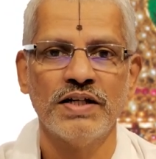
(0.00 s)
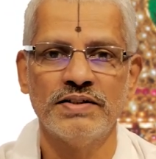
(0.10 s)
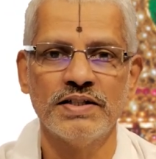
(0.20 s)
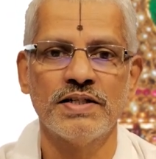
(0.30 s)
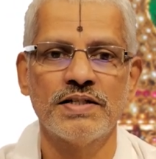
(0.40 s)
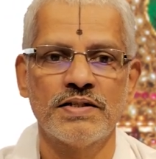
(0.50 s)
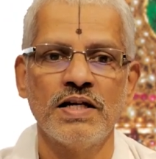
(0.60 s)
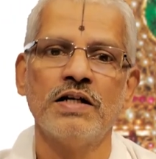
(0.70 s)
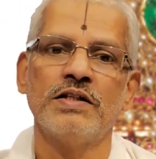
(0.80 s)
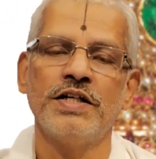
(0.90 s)
This is
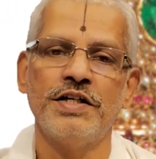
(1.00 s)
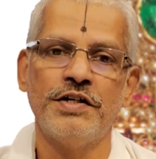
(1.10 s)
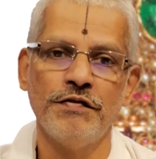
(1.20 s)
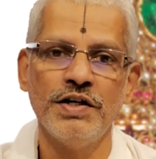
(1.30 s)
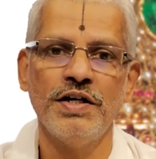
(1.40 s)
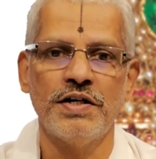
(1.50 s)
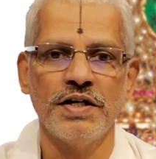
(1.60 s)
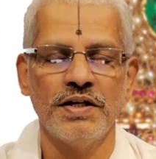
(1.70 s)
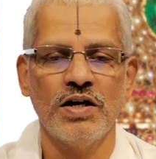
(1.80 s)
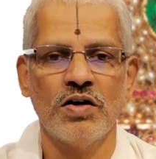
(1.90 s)
the
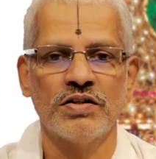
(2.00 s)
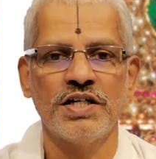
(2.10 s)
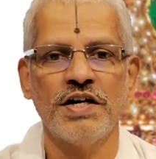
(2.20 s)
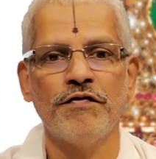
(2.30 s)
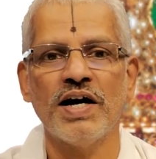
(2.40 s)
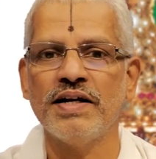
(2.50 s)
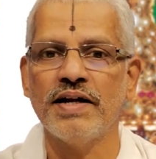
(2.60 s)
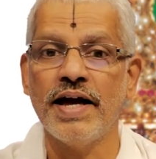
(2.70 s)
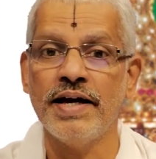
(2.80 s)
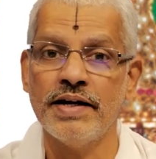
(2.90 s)
divinity or the divine
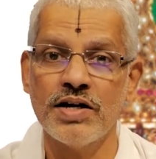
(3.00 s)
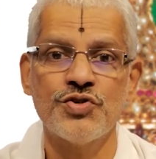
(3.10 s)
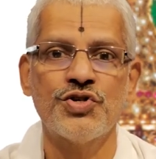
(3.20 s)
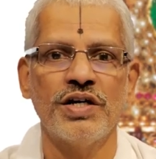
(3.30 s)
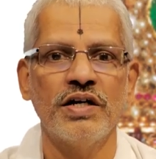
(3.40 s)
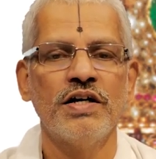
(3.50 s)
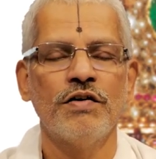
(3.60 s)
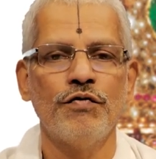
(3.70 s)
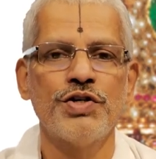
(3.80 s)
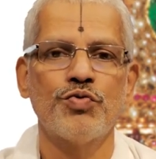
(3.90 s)
energy
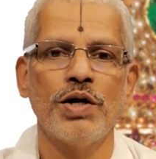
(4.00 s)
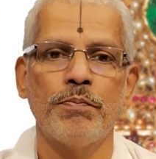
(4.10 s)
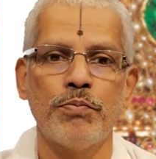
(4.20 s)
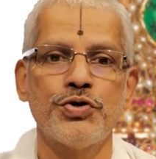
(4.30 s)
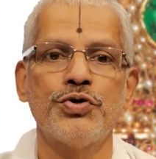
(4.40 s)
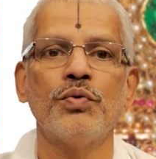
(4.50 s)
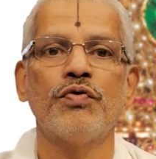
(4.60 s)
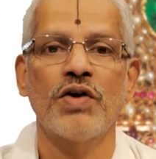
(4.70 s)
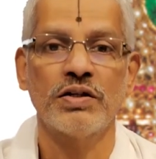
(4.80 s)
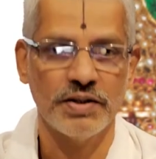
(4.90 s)
which will push you
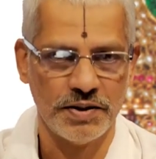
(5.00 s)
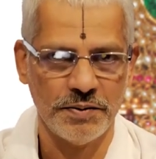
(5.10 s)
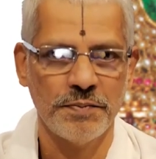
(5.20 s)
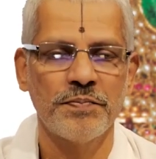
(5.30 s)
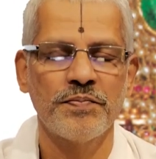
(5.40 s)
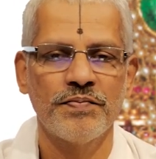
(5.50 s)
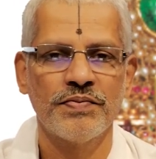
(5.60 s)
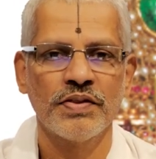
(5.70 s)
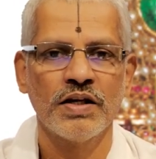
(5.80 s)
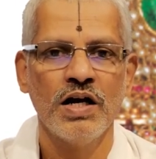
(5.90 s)
further.
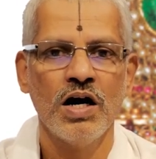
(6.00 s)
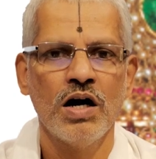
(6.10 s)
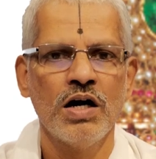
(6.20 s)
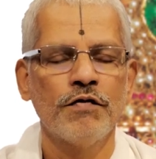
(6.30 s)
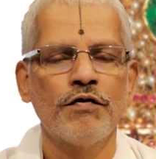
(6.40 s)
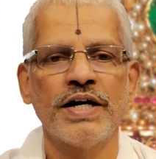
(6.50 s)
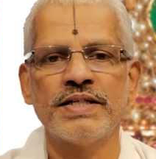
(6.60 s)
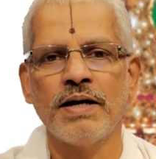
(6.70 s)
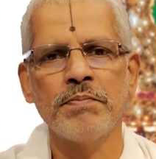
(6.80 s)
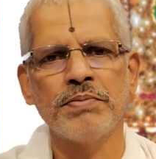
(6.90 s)
For
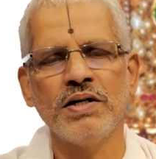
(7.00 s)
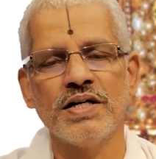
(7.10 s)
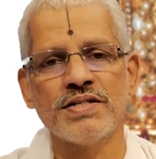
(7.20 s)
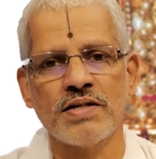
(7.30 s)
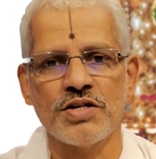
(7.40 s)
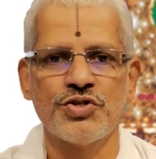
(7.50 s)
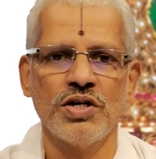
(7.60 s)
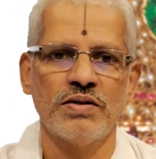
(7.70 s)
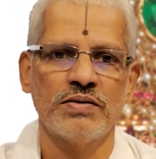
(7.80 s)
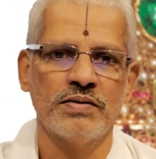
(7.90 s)
example, a
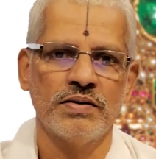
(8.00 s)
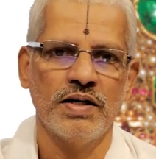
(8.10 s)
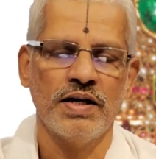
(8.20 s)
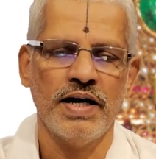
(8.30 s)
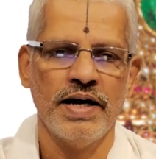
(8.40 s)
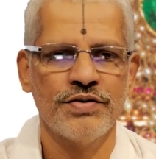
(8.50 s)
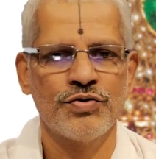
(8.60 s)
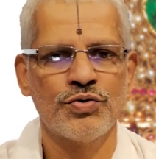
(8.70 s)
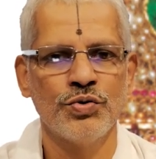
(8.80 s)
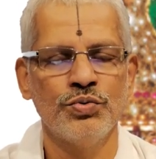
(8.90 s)
surgeon
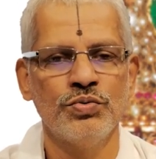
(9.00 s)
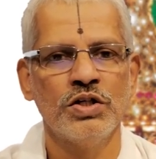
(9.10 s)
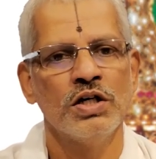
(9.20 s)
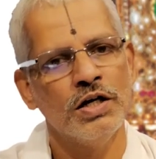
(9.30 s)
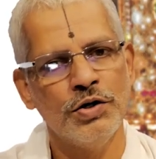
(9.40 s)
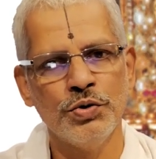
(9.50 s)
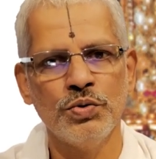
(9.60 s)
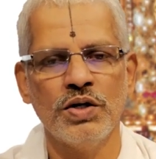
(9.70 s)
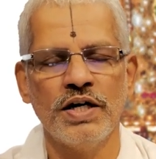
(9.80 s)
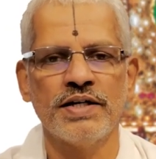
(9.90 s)
has to
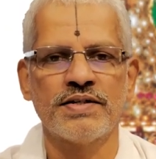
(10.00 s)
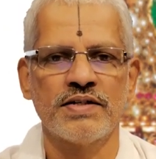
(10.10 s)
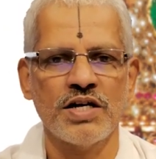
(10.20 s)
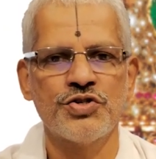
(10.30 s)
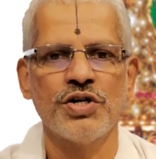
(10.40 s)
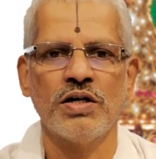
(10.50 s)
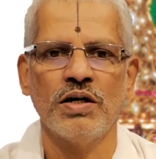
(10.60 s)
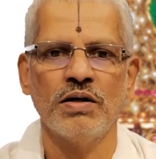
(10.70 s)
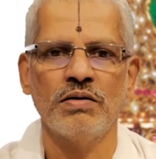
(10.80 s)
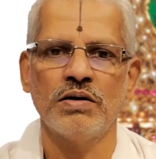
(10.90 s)
do a surgical